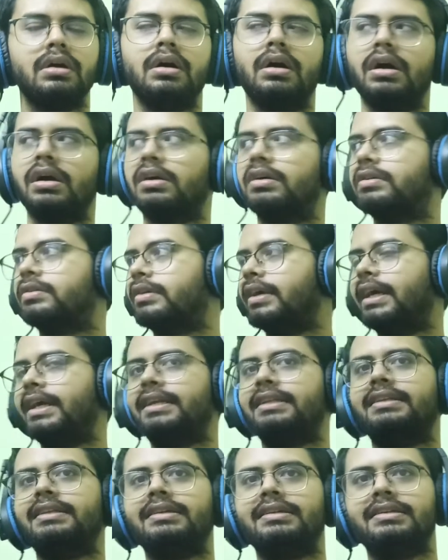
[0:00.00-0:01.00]
Oh
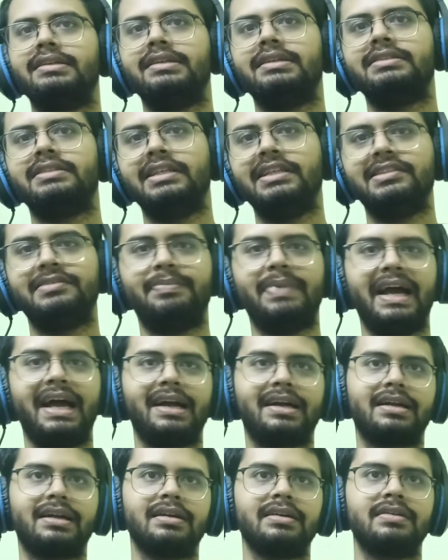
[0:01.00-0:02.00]
great, he's
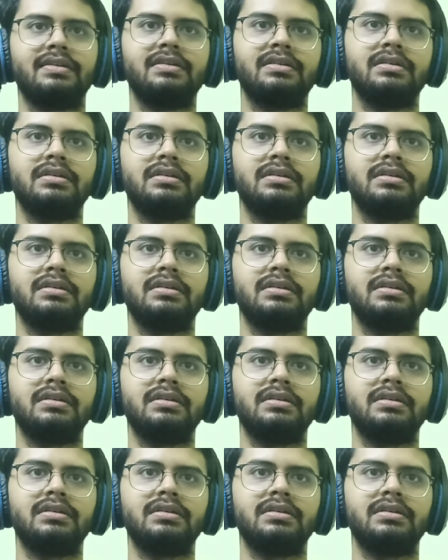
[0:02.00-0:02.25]
back.